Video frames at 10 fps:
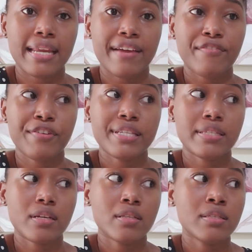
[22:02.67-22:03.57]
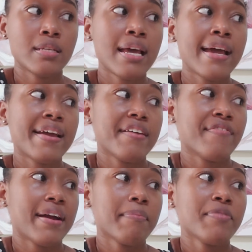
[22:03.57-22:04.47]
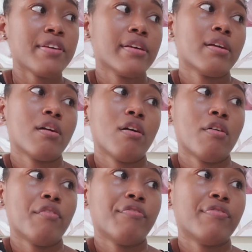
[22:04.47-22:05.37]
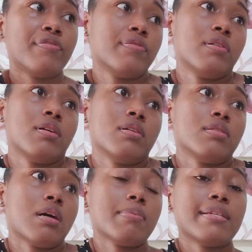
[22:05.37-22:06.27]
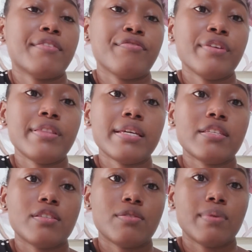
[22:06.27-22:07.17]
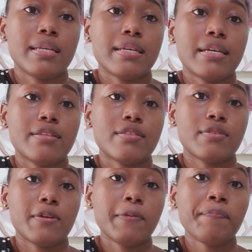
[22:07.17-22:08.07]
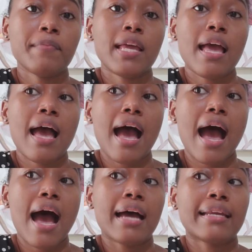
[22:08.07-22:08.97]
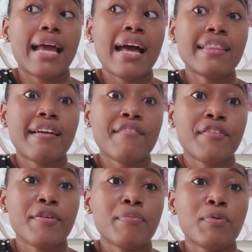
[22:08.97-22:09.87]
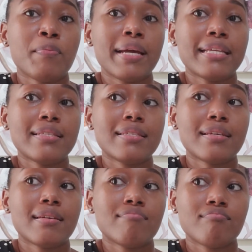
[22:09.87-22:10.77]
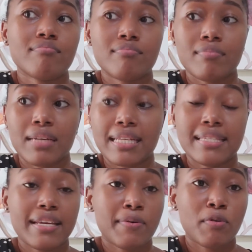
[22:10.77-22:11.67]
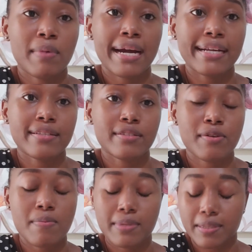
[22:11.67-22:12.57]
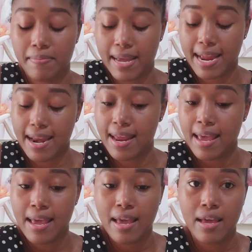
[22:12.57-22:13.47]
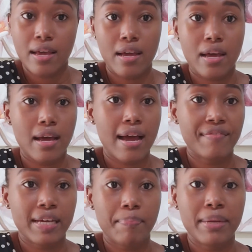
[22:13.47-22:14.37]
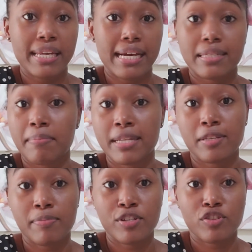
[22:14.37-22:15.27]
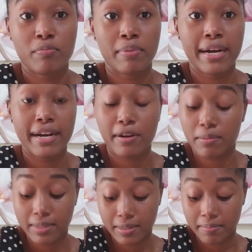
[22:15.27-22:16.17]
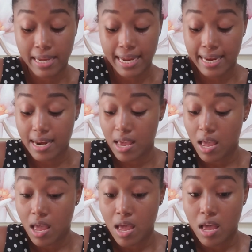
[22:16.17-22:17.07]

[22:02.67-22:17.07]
like, for instance, if I'm thinking of top 10 free things to do in Kingston, and at that very moment, let's say Hope Gardens comes to mind, having a picnic at Emancipation Park comes to mind,